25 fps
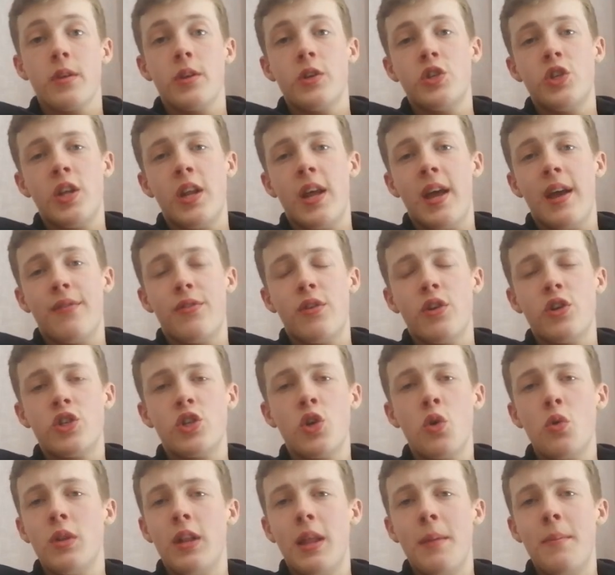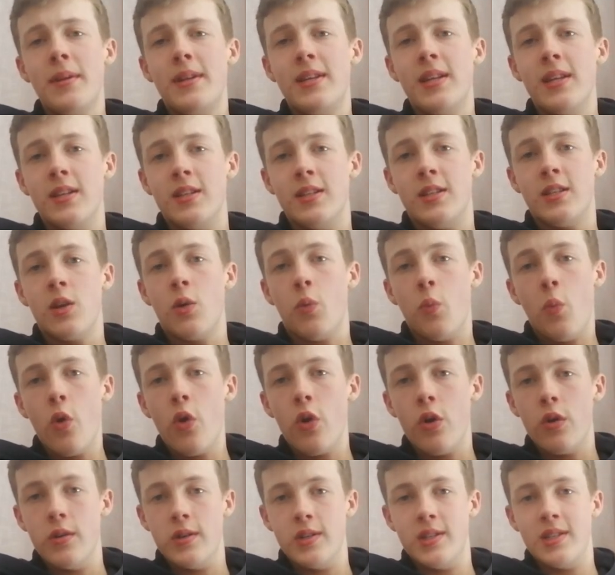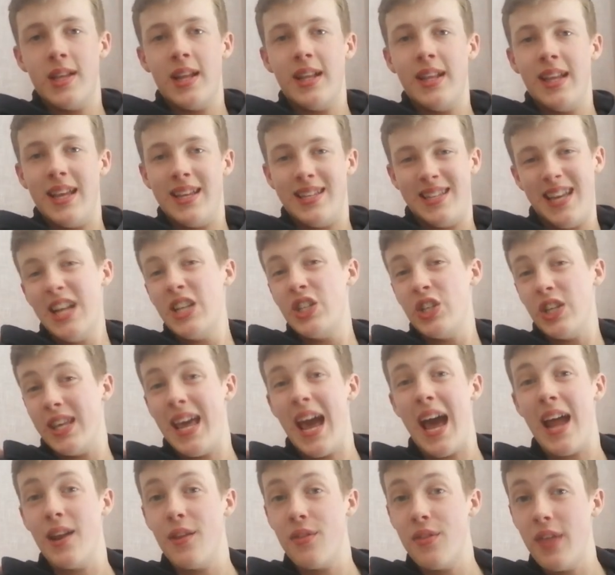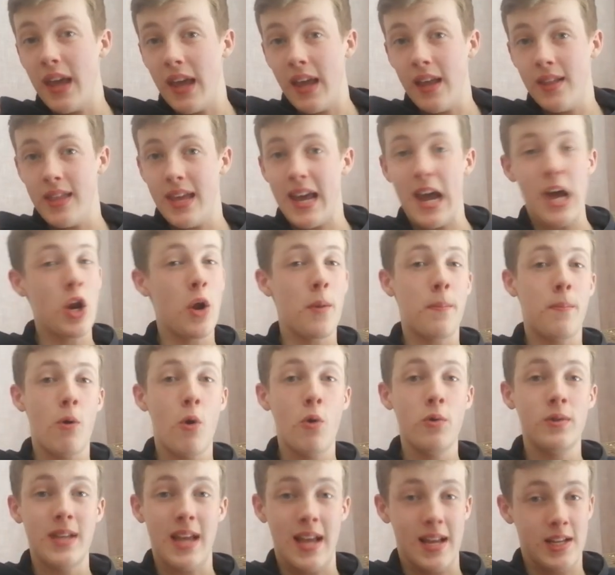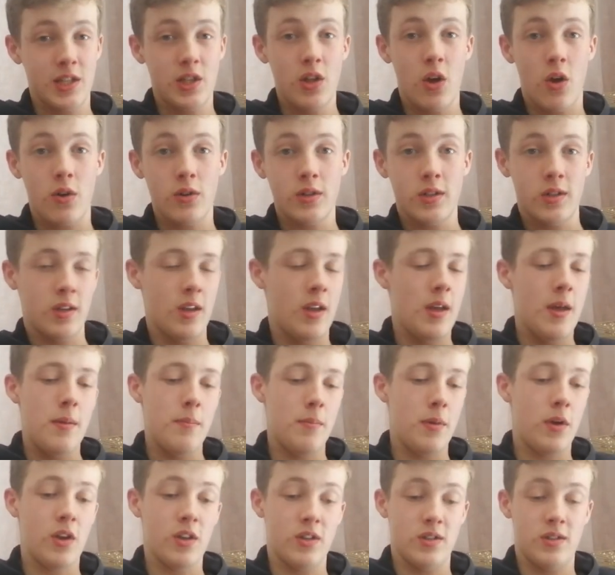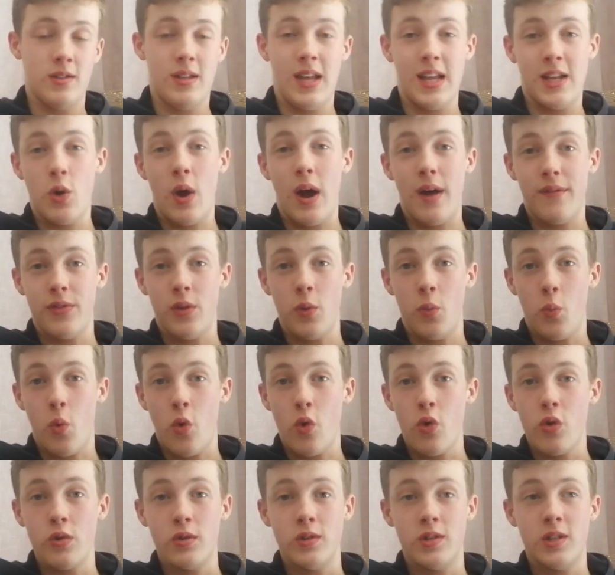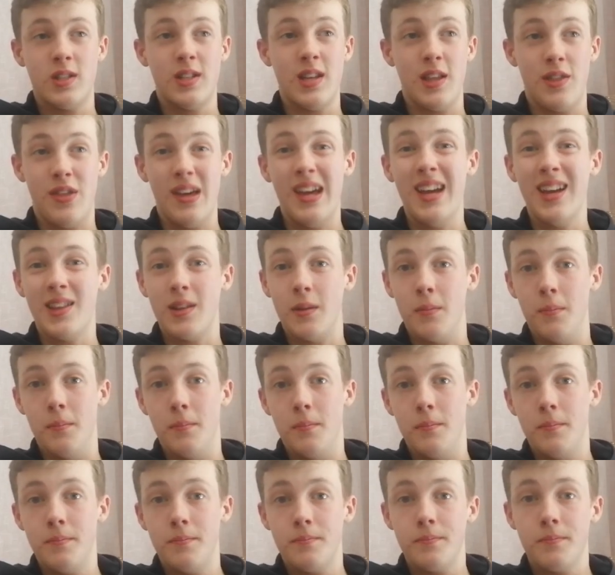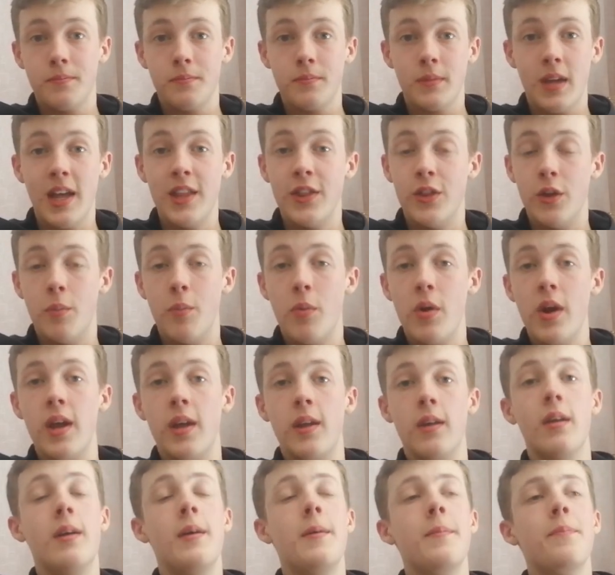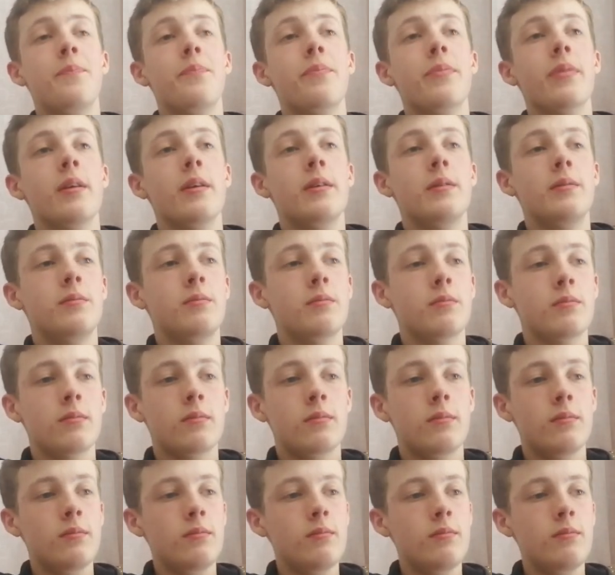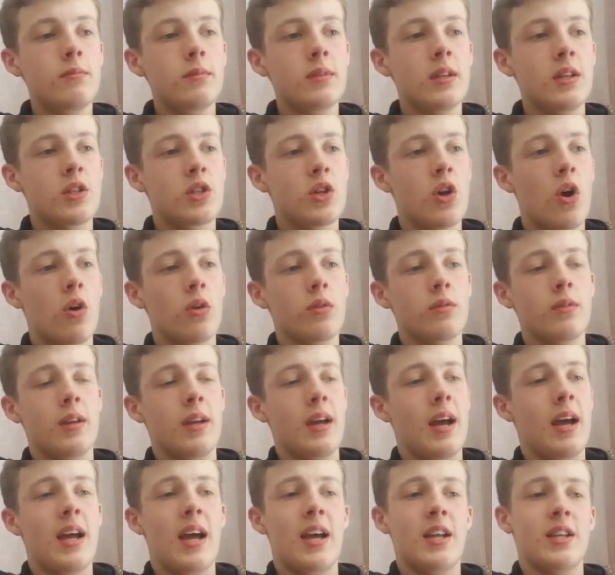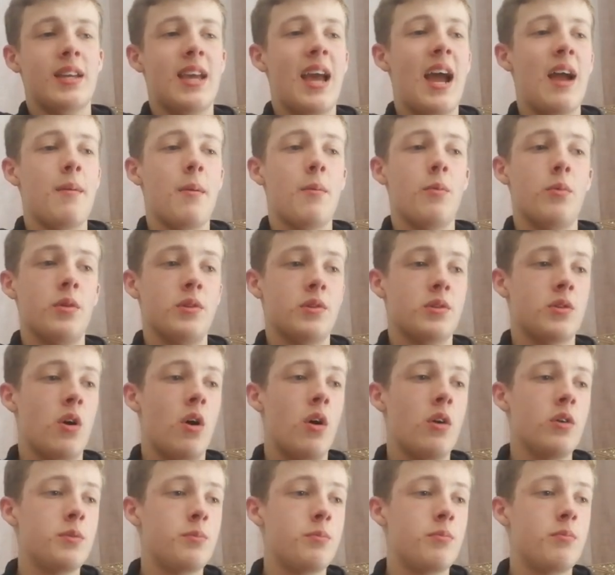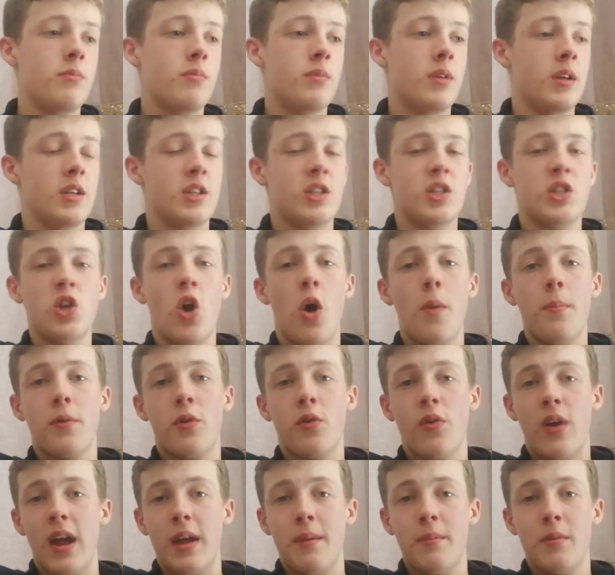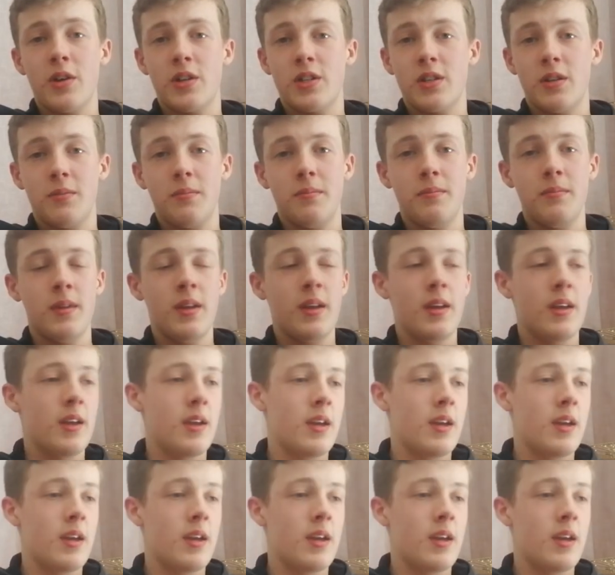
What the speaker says: so that if they're so limited to words, then they essentially can't think. They cannot process thoughts because they don't have the words to think them in their brain. It's called, I can't remember what it's called, like stop crime or something,